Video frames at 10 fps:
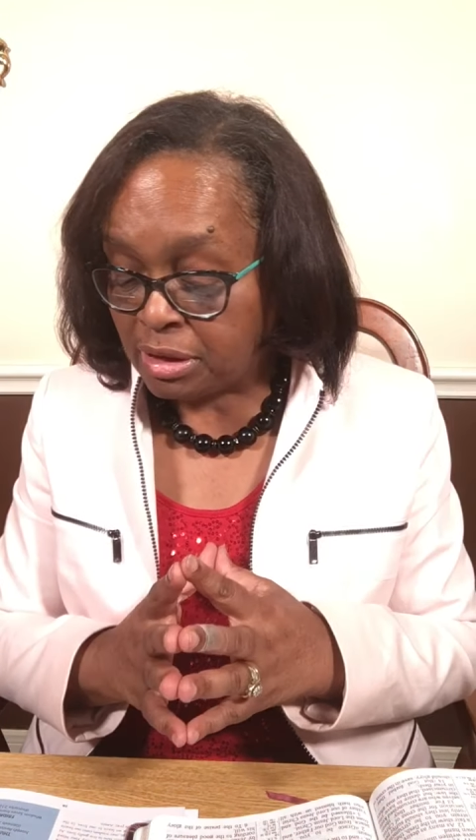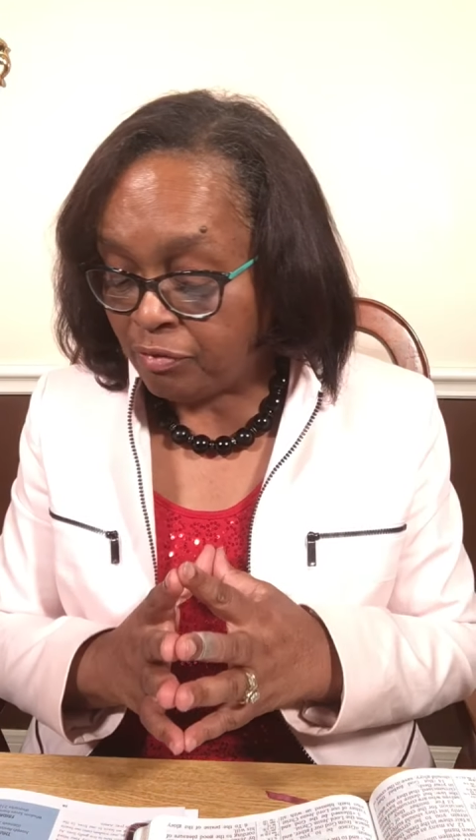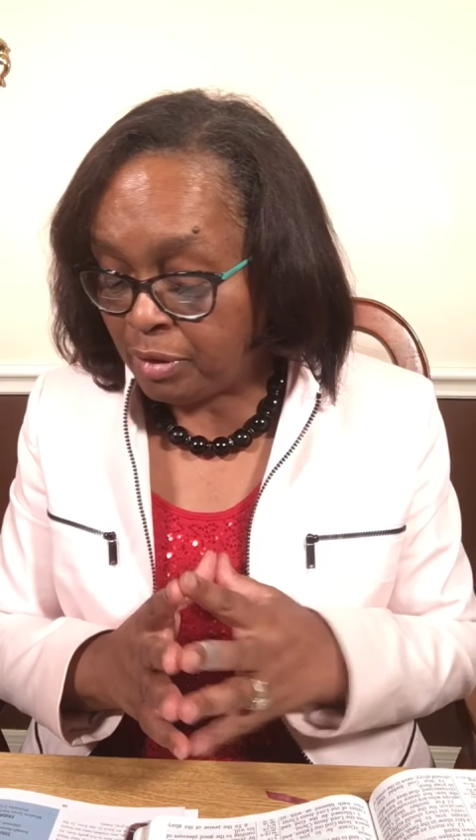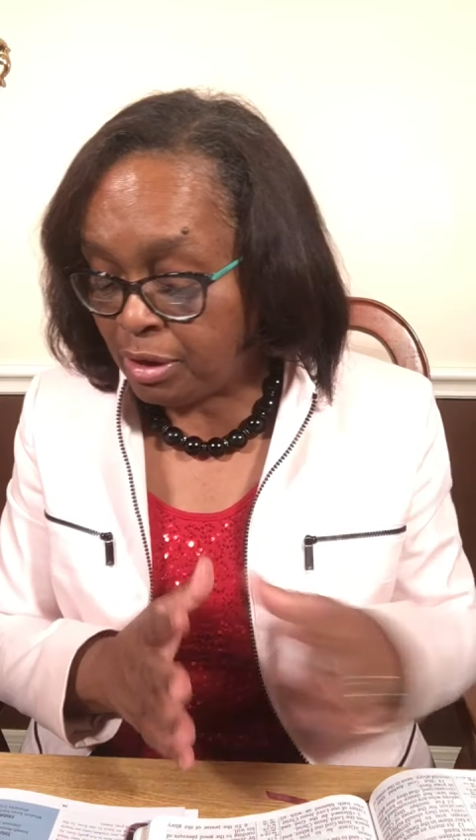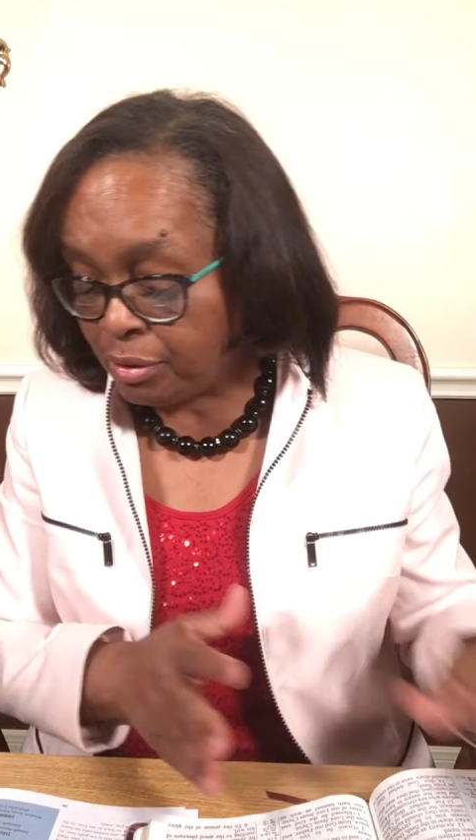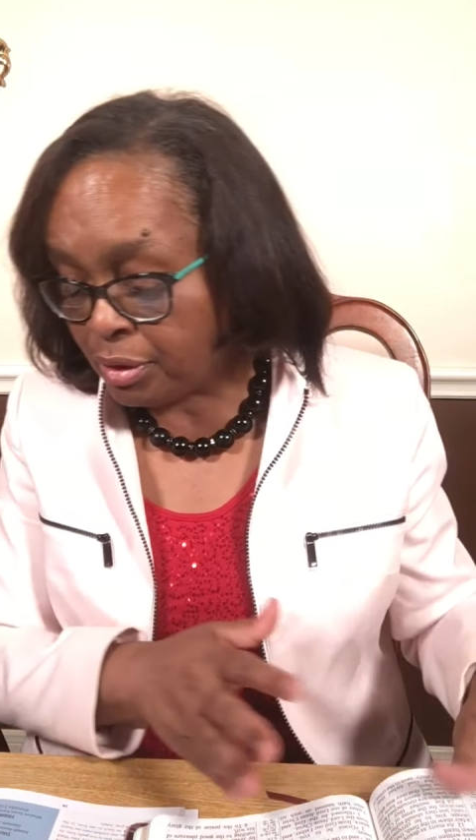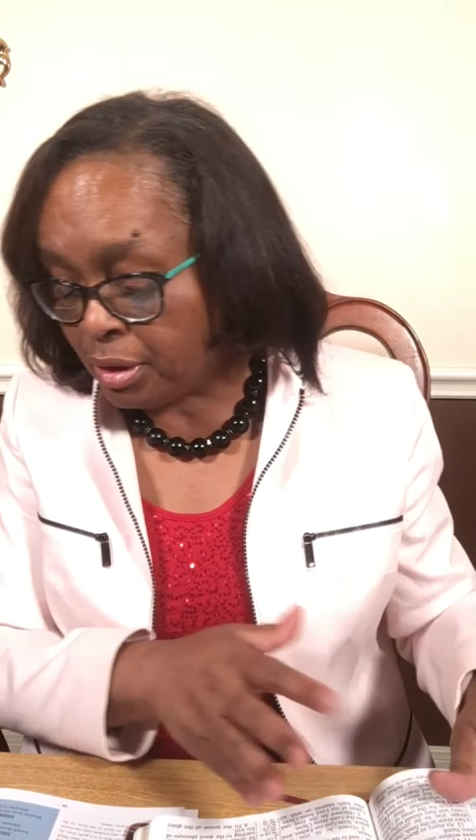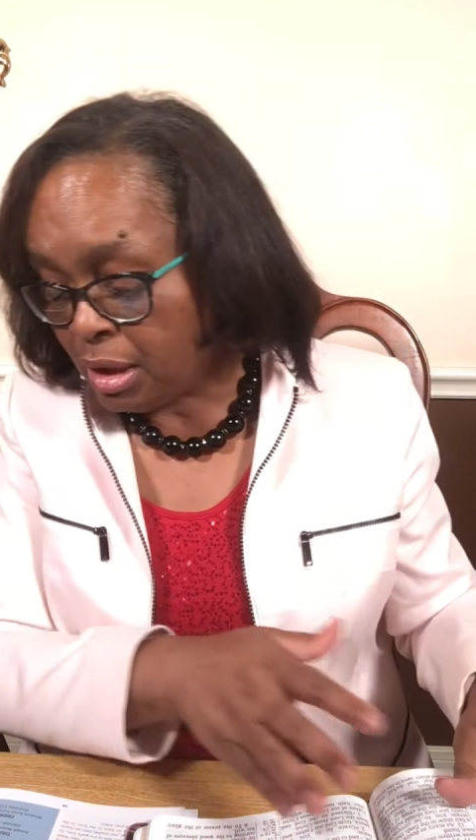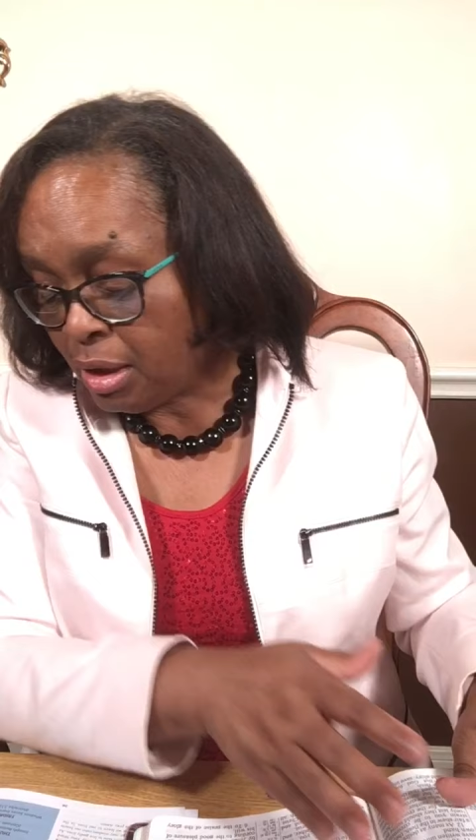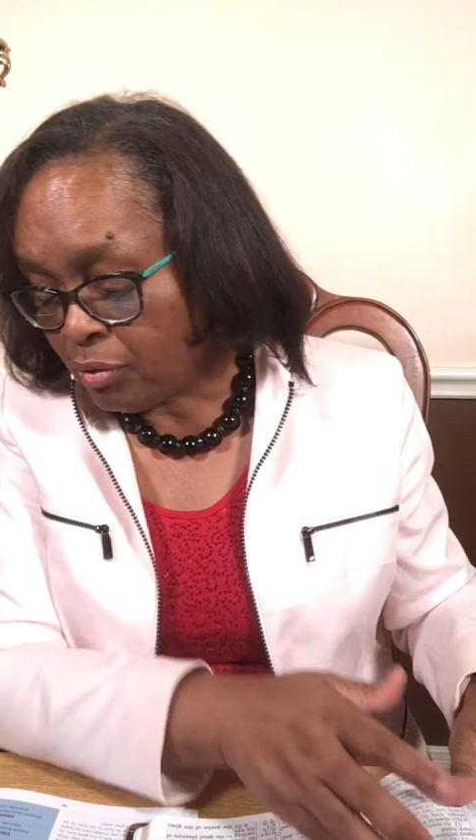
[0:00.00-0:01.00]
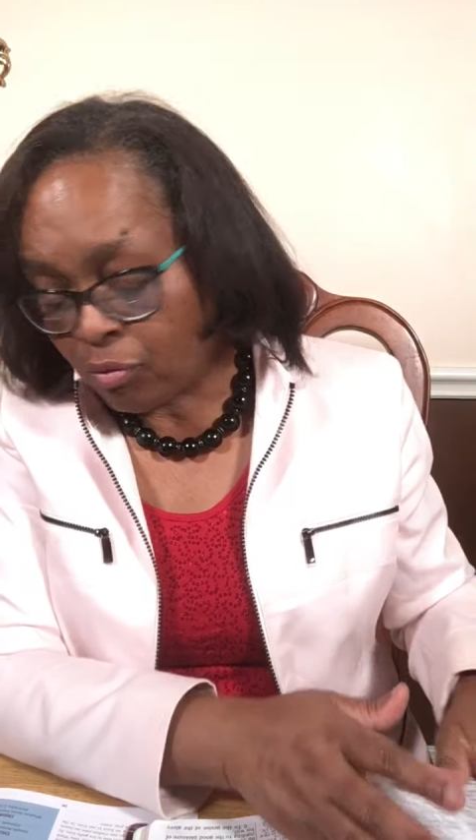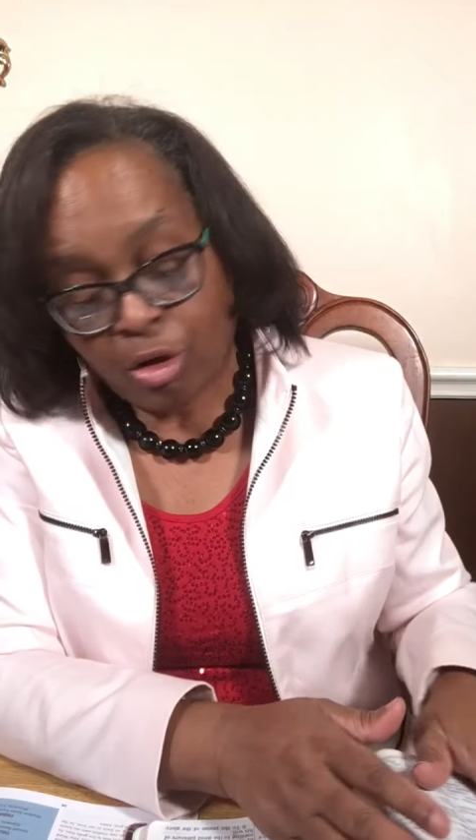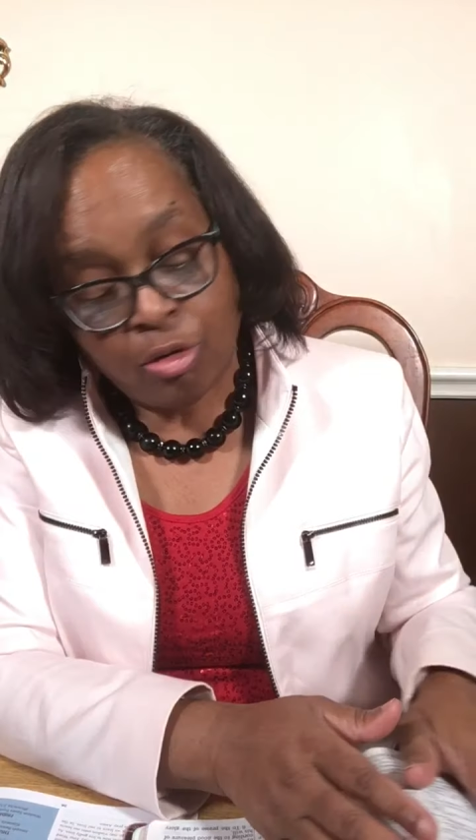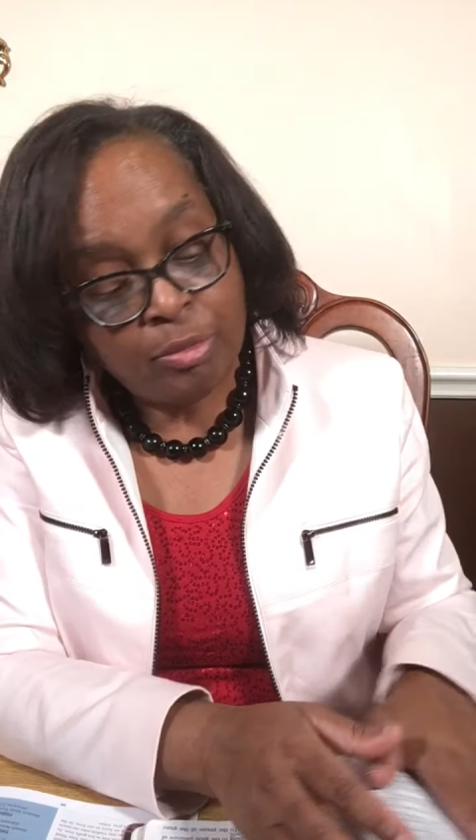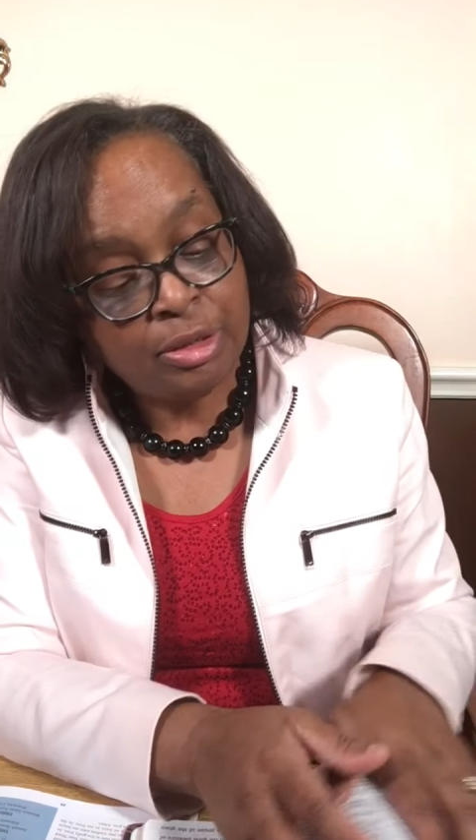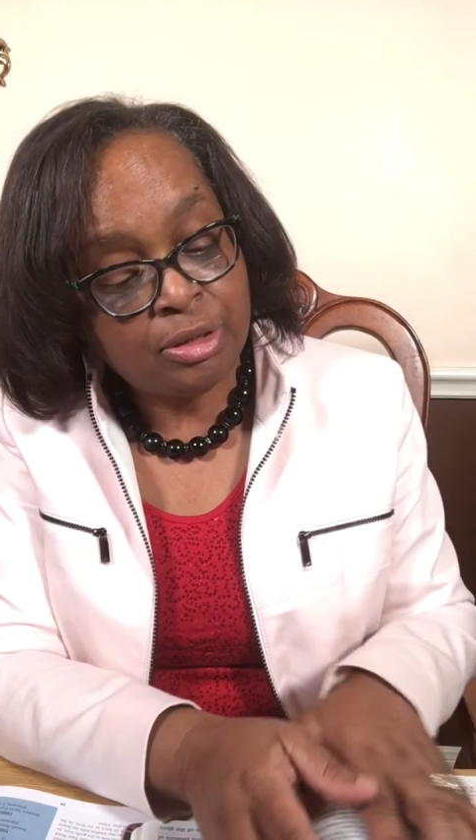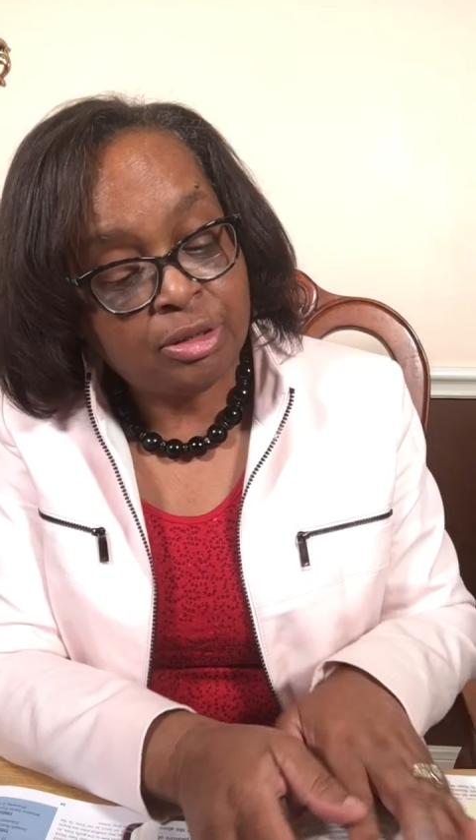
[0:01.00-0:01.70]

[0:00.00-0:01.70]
If we go to Romans,